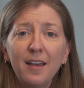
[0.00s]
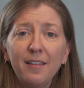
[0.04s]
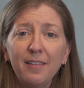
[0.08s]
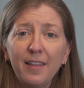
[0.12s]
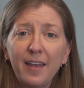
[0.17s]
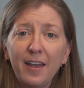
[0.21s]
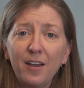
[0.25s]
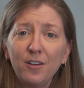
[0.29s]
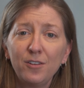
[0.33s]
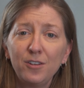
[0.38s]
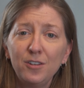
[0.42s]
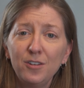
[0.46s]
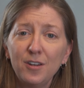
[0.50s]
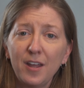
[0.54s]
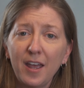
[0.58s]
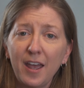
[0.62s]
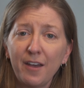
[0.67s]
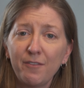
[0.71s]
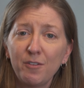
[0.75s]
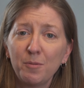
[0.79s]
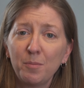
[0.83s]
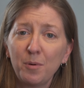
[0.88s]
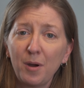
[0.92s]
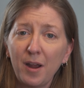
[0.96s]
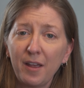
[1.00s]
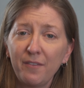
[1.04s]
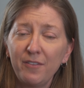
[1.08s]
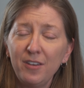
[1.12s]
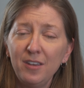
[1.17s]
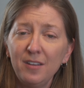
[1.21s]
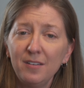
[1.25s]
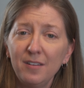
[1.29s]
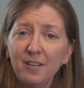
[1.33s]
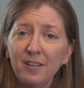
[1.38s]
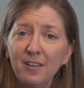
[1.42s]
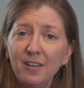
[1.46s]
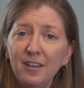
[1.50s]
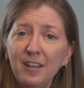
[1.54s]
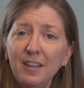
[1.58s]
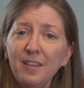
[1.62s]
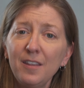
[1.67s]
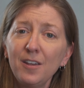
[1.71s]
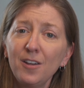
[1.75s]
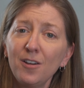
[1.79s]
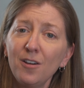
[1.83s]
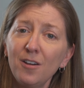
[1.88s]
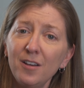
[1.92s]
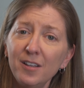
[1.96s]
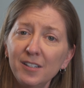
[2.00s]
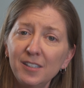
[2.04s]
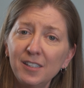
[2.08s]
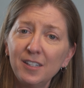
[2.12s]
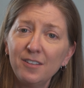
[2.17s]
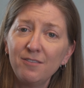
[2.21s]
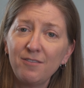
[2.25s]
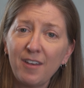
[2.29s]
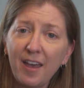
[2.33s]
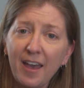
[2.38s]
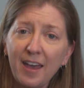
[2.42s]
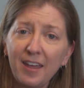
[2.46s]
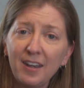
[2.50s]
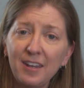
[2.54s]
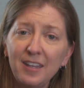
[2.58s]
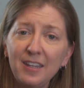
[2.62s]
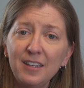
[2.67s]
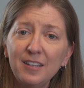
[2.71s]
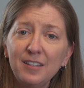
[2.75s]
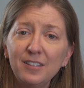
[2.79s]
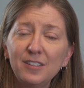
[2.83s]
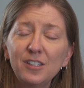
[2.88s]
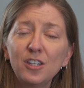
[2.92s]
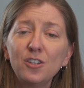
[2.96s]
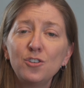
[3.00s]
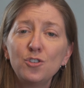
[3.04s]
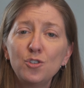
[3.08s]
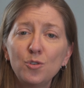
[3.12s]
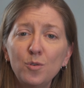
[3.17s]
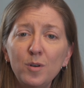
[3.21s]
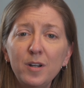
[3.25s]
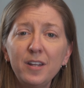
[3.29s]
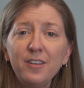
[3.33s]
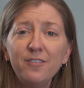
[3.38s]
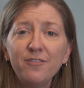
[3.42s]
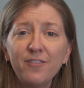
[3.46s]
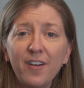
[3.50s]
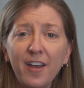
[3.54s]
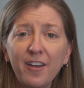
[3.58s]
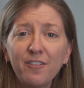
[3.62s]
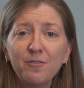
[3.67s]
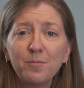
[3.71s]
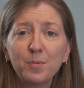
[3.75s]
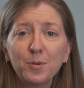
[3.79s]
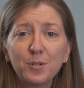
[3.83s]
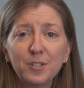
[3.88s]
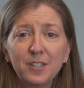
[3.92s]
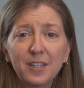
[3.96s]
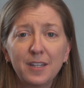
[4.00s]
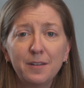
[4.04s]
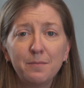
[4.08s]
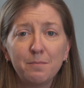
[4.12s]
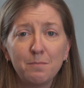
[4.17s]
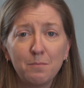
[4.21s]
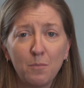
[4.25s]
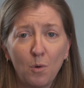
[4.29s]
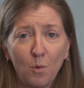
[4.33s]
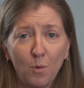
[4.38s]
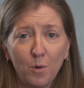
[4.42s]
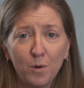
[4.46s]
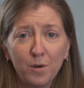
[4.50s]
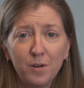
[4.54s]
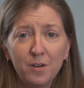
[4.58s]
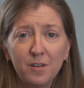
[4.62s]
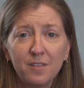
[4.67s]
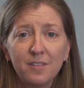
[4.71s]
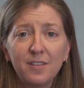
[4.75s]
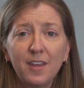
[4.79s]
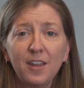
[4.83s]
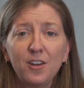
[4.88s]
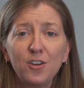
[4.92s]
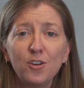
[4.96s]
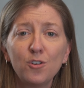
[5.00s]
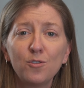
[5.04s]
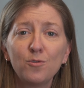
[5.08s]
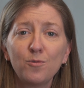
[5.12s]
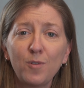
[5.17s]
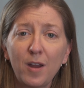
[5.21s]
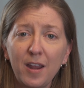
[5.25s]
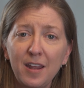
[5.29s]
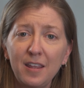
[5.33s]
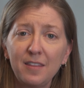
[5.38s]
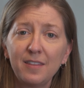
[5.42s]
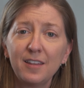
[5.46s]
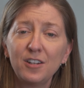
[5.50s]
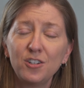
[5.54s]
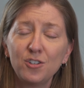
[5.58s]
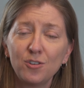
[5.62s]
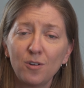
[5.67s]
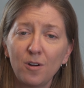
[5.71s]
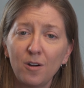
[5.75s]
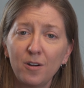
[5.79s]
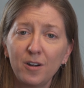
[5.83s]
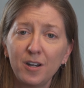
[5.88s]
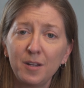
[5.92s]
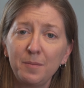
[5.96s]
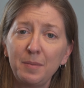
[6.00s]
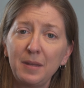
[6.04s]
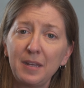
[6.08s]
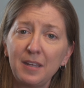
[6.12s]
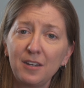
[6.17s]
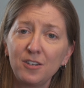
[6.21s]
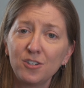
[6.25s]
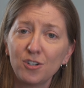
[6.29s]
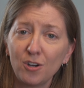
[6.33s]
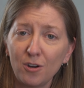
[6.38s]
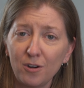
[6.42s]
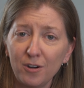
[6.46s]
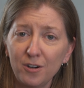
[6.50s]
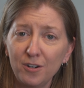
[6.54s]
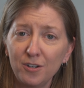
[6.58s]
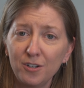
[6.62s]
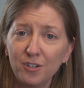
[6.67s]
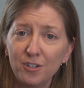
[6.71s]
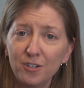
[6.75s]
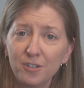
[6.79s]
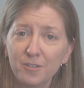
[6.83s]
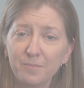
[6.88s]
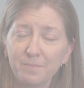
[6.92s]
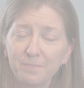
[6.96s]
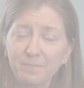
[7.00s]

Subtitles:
allow you to have a private, and the cost of that is 25% more than your rate that you're already being charged.